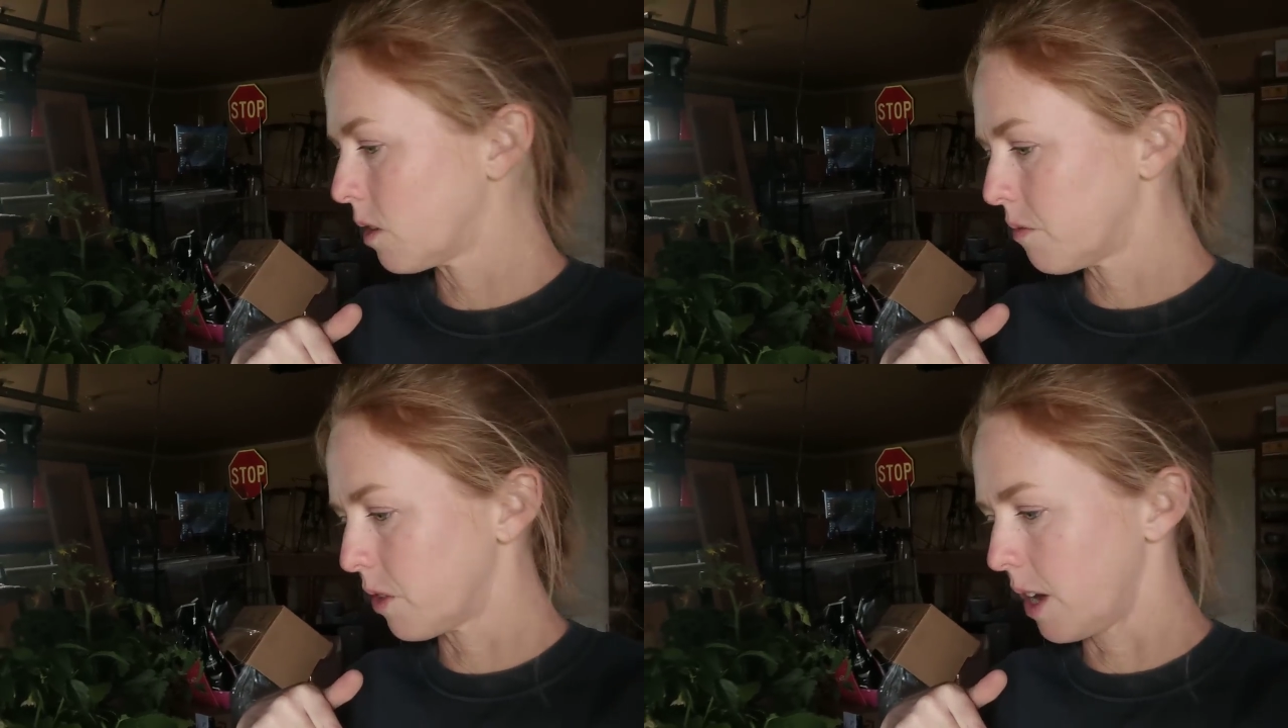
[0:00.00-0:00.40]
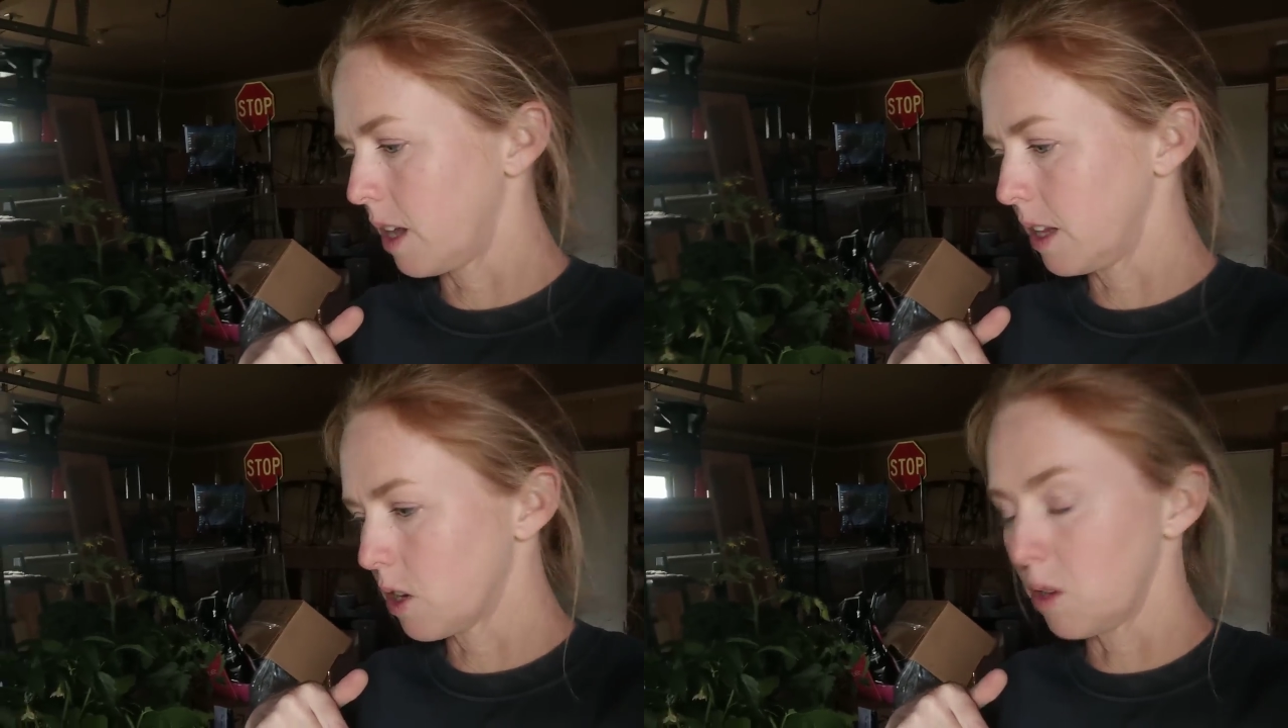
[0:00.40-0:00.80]
for
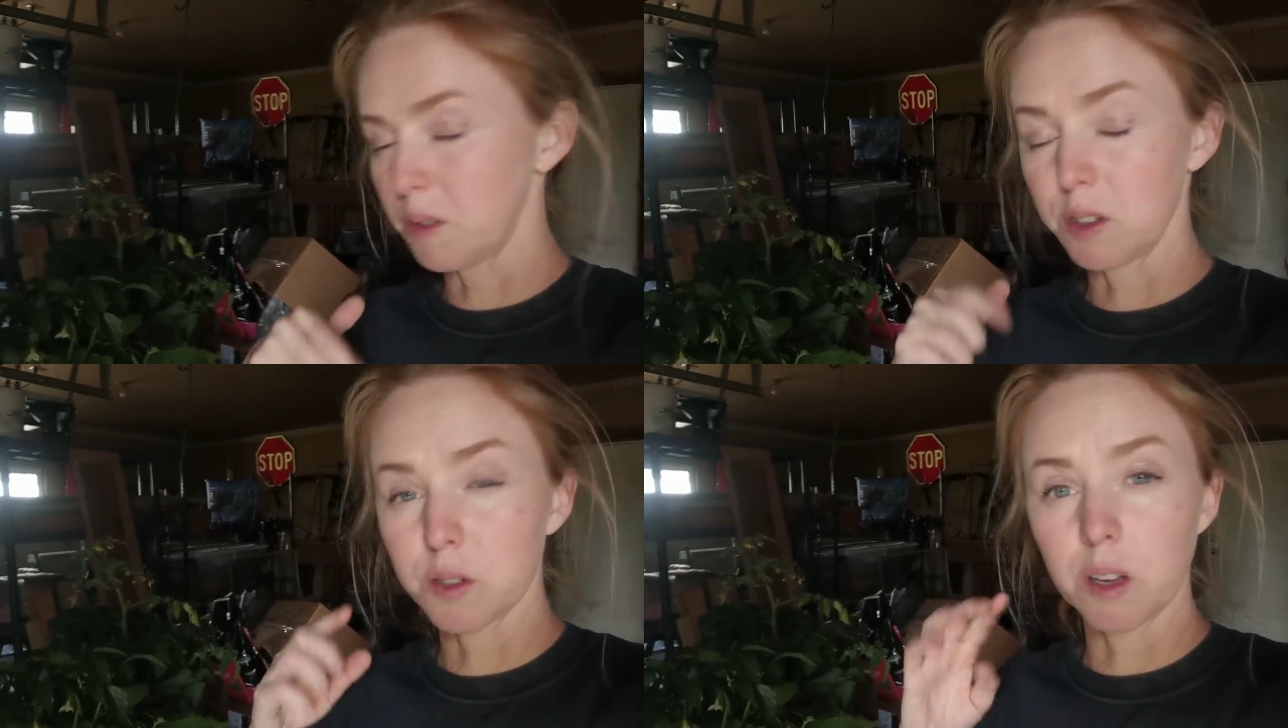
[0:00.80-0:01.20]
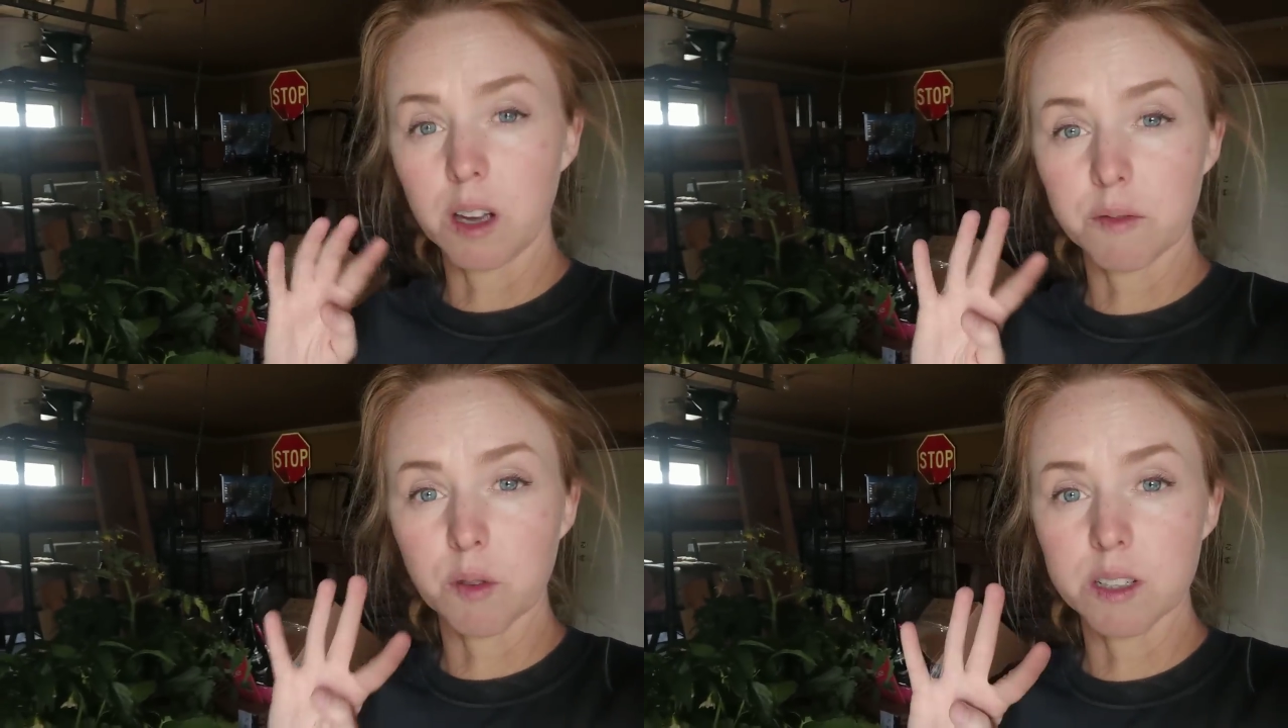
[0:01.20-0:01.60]
Elliot Coleman's
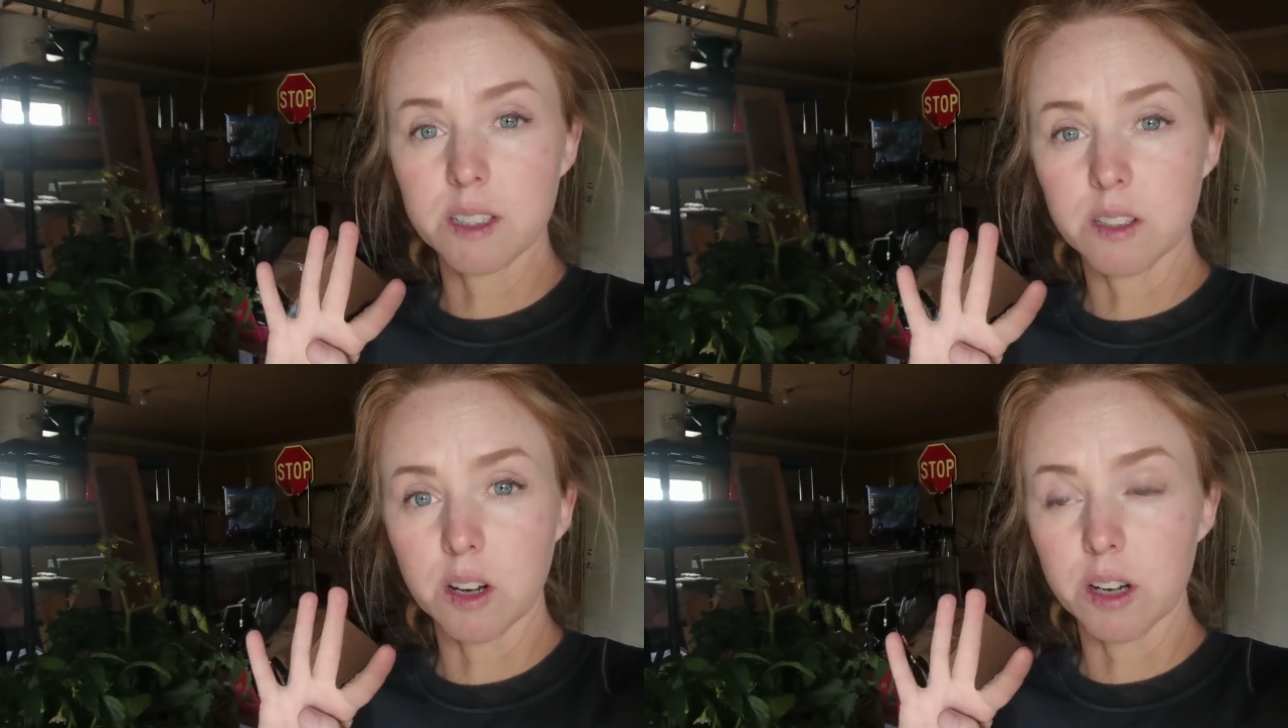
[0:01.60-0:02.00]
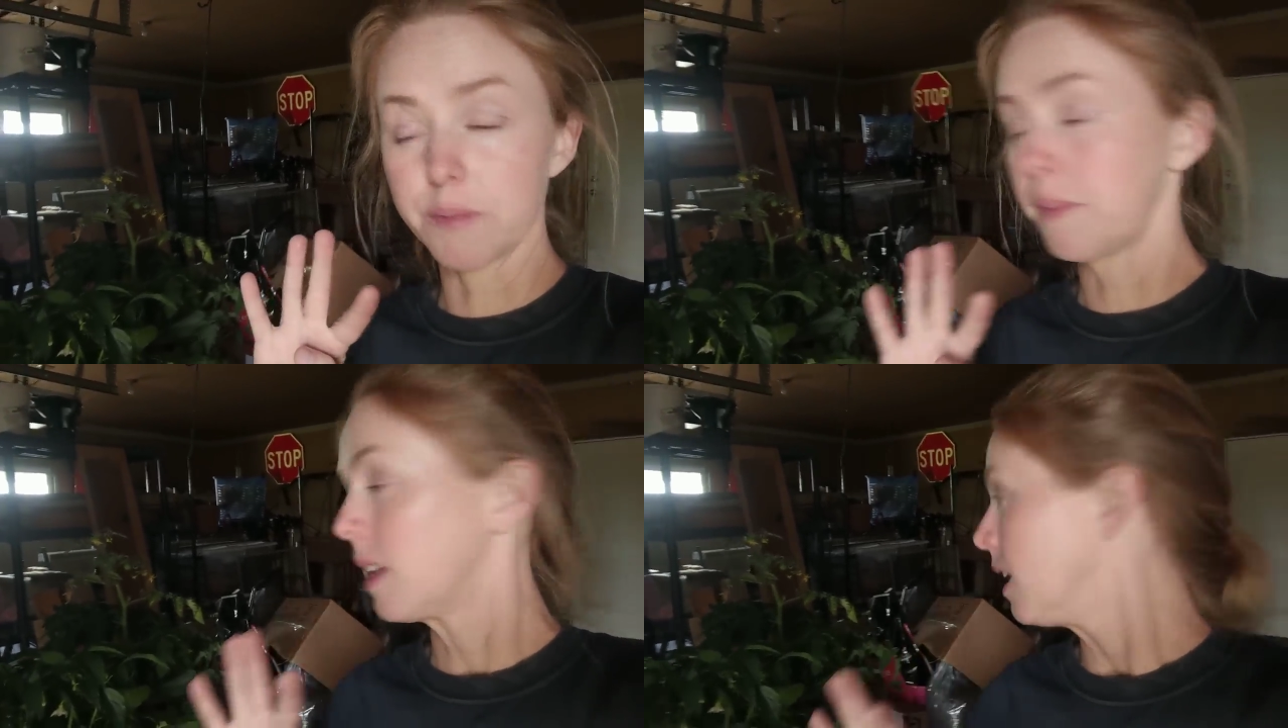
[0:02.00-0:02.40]
uh, Four Season Garden.